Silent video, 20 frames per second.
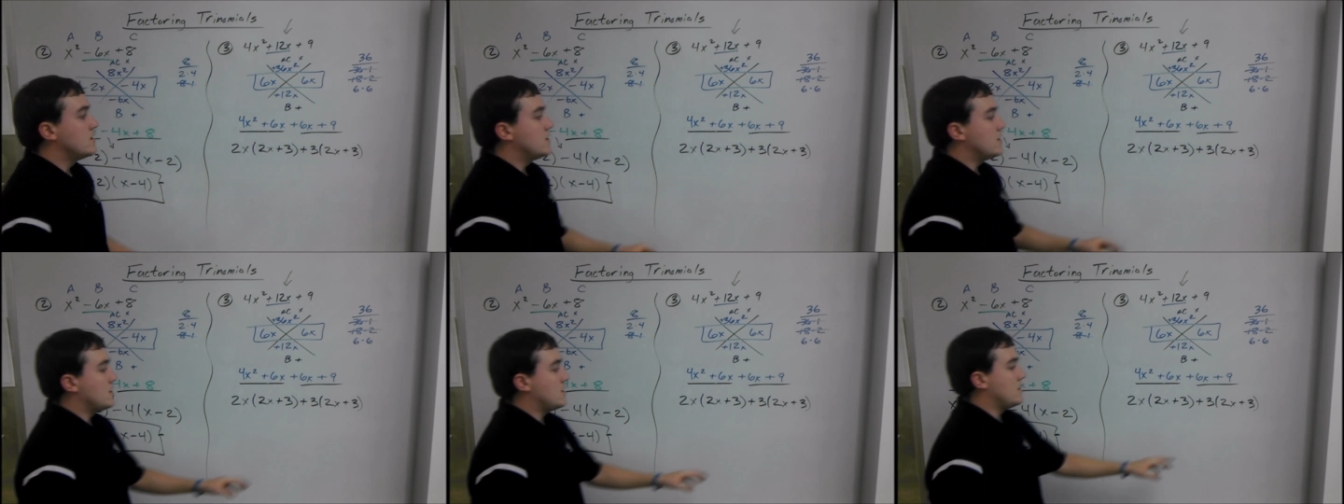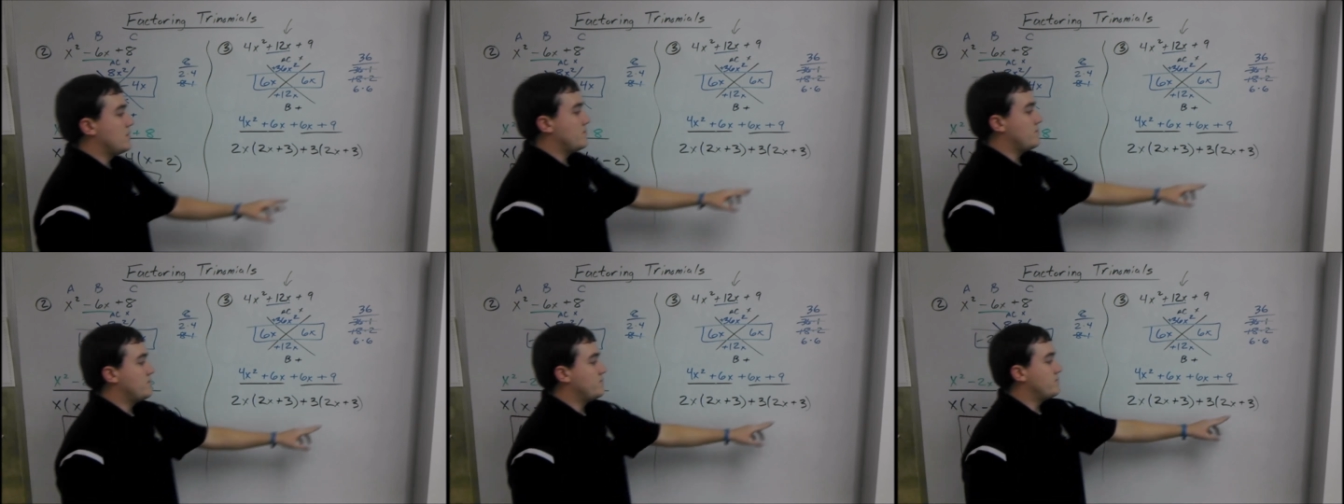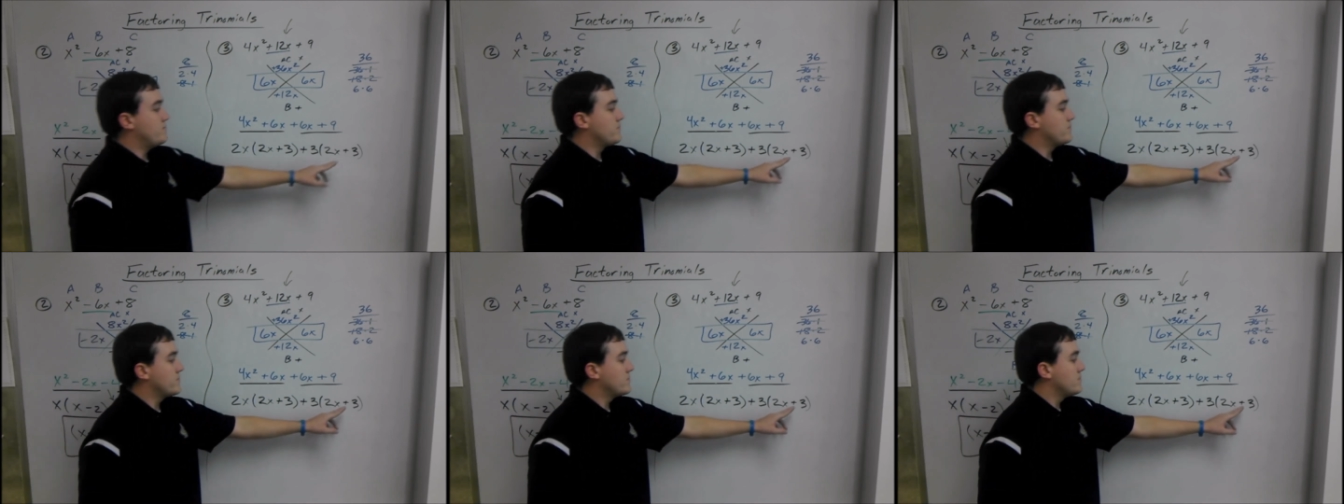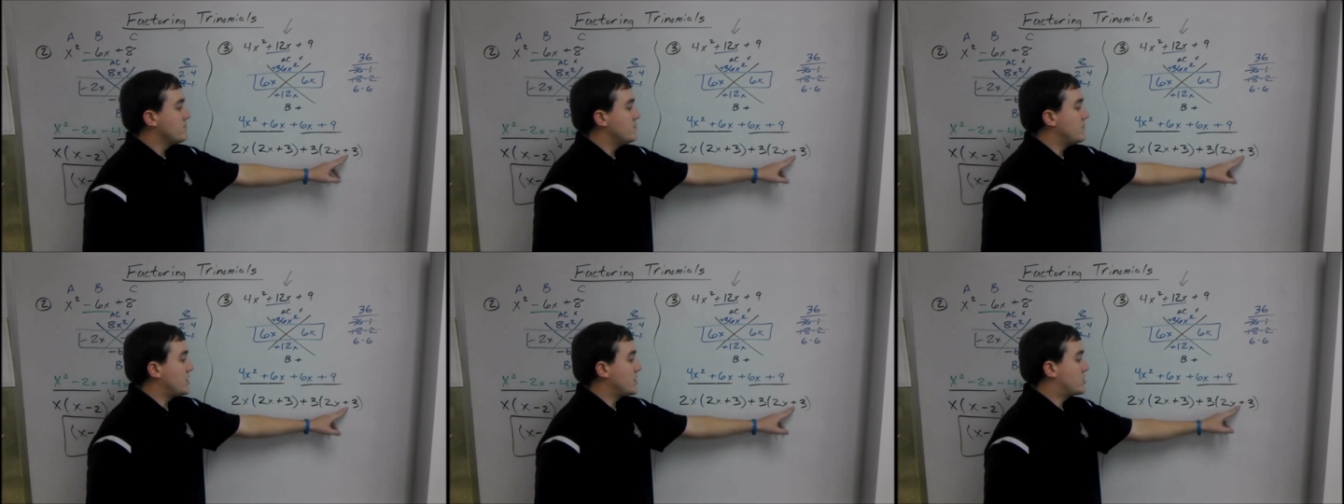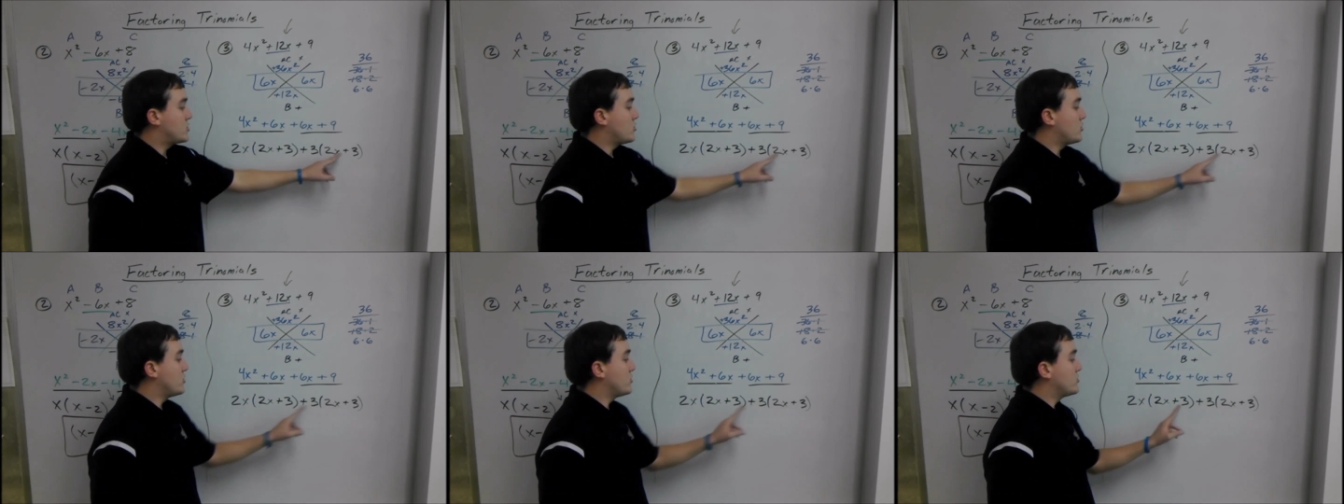Um,
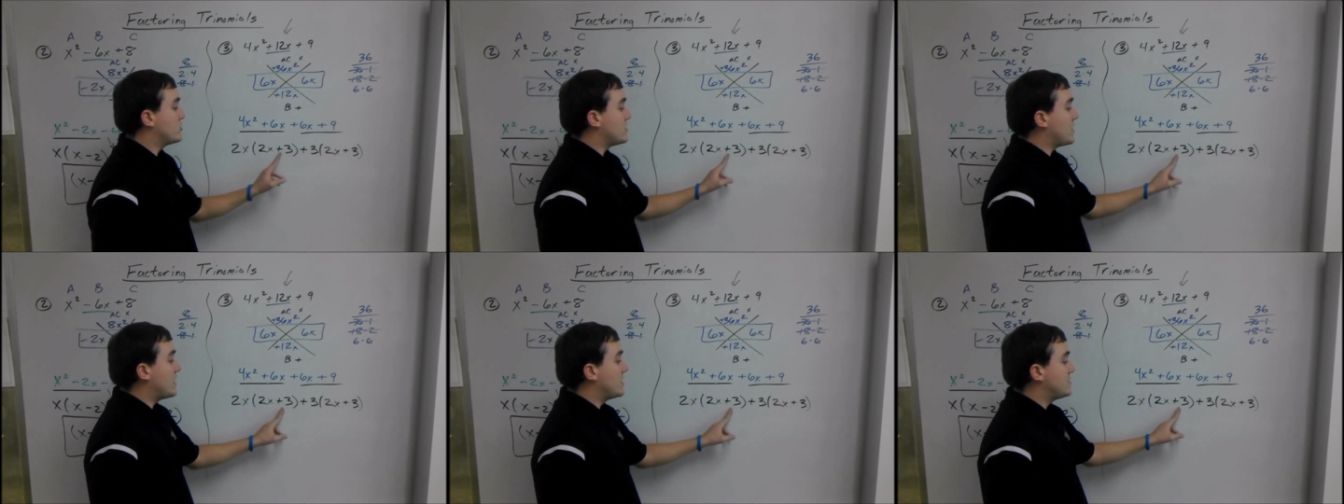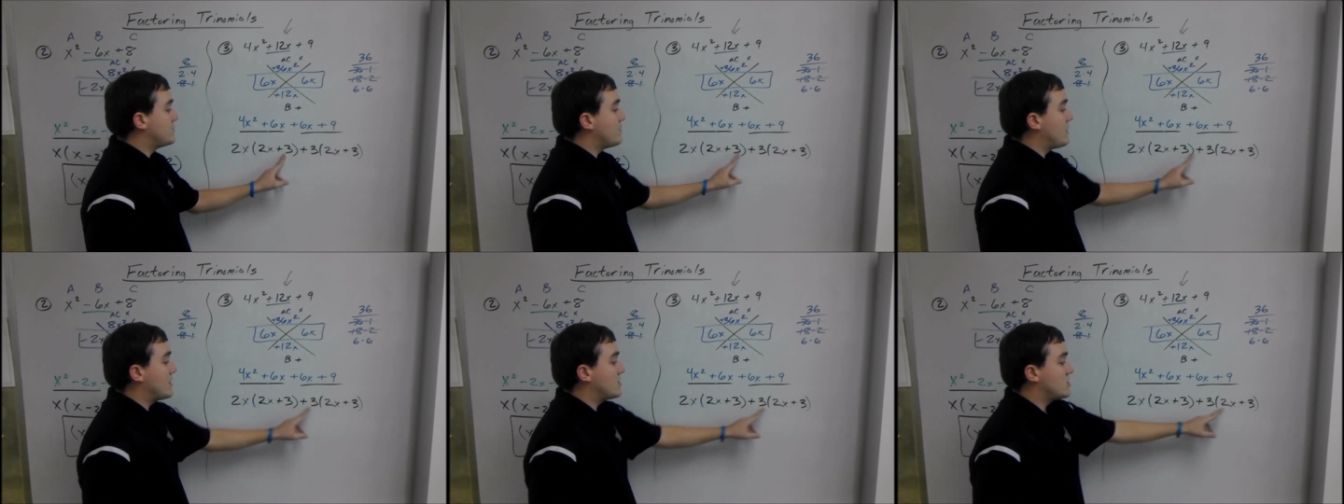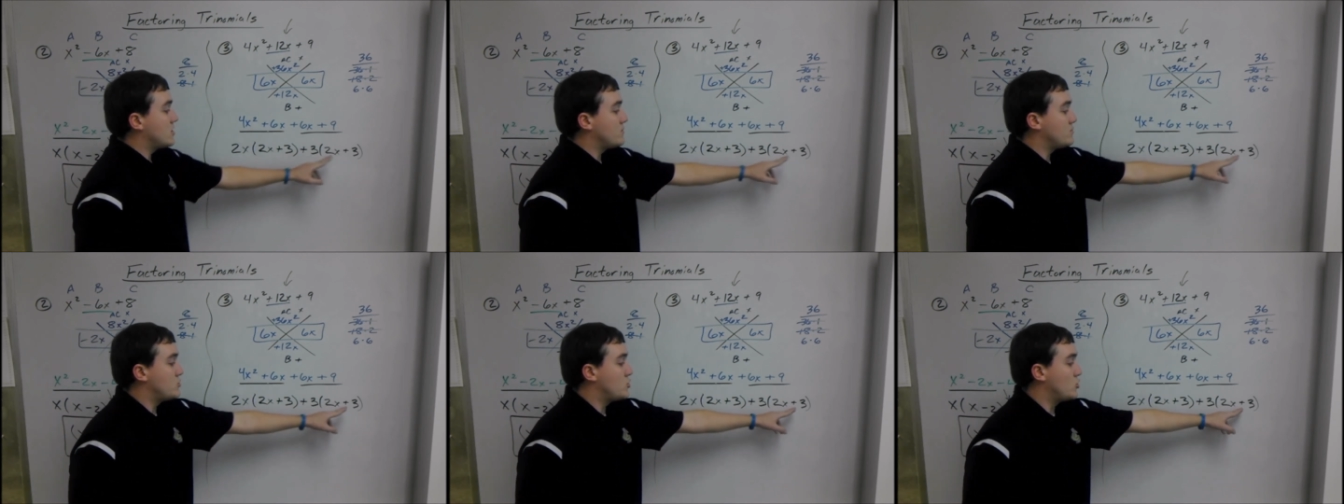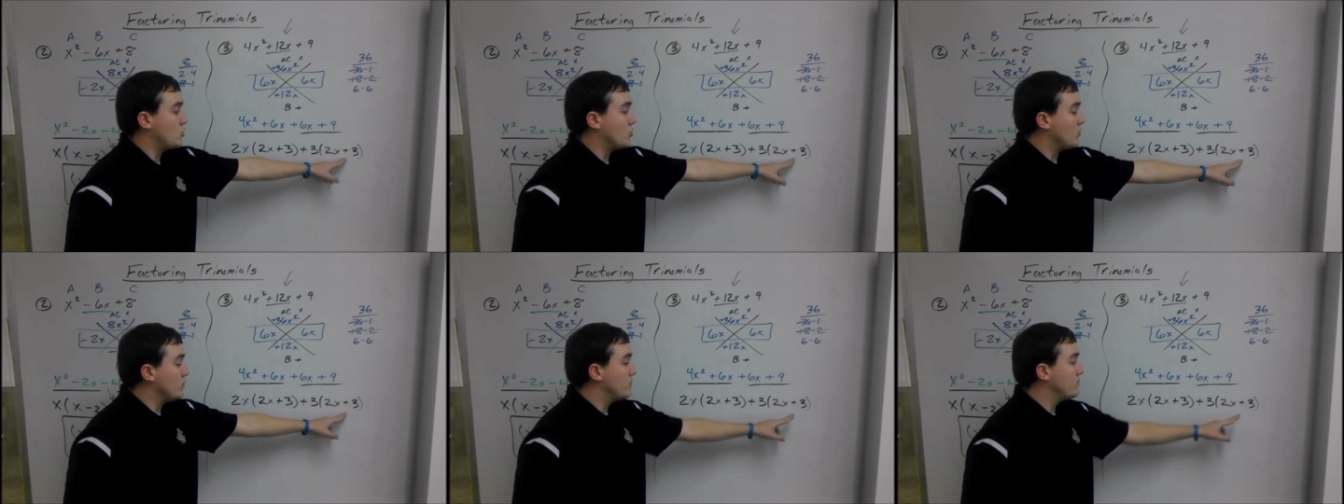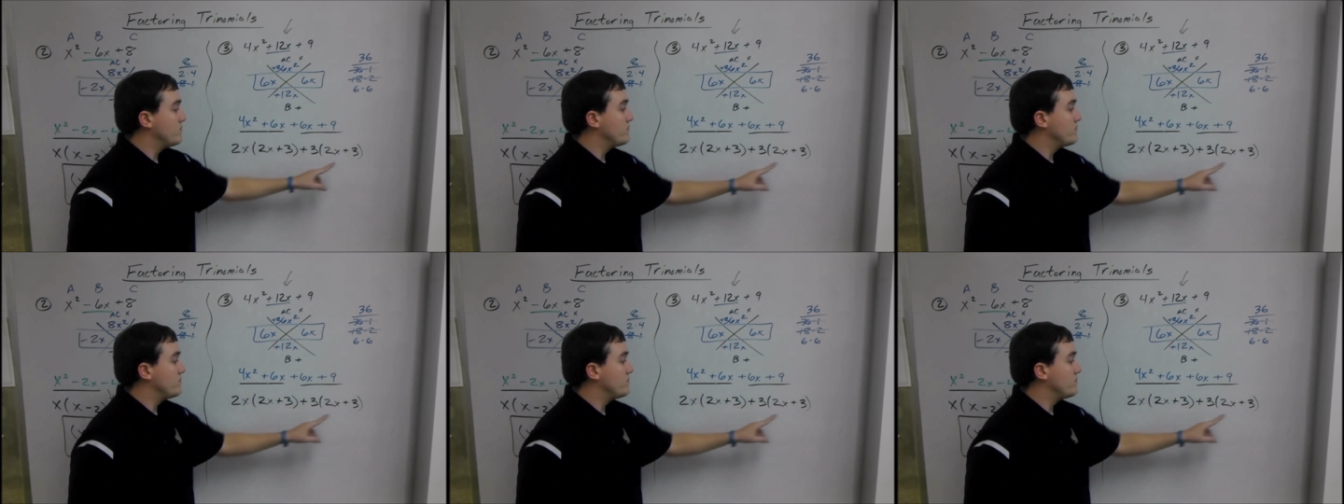make sure your signs match up too.